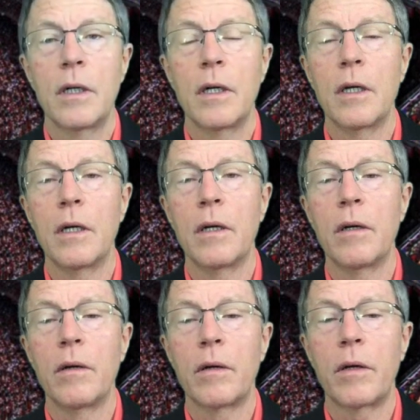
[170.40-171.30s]

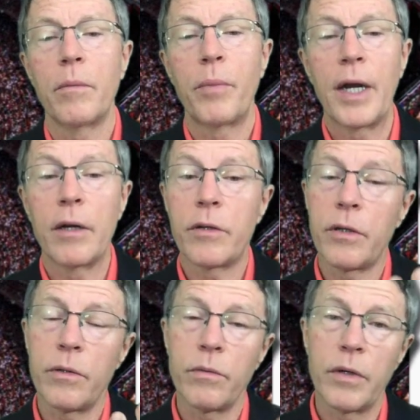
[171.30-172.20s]
uh, compared
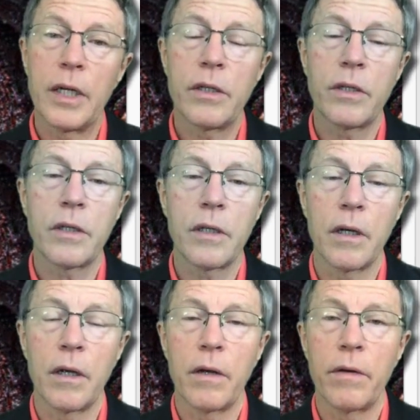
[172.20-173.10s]
to risk
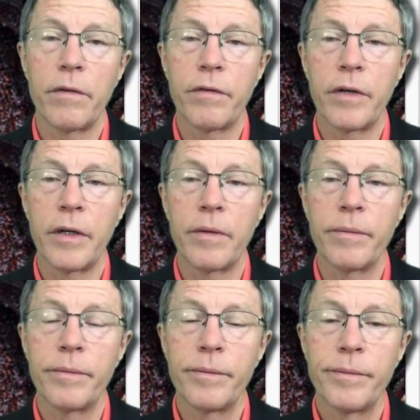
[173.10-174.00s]
of um,